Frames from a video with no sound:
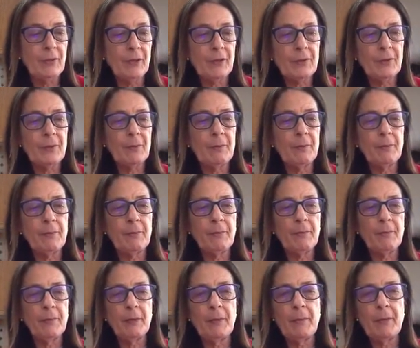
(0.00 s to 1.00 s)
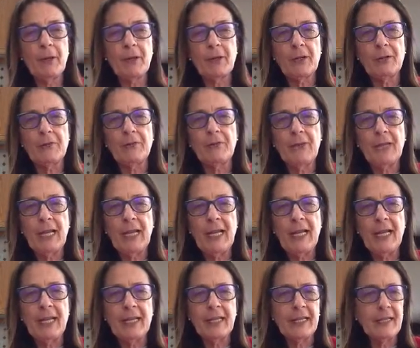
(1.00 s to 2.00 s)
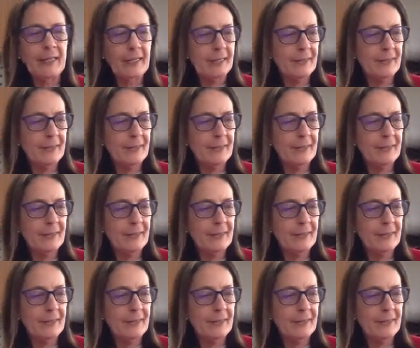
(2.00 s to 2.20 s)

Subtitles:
Here's an American flag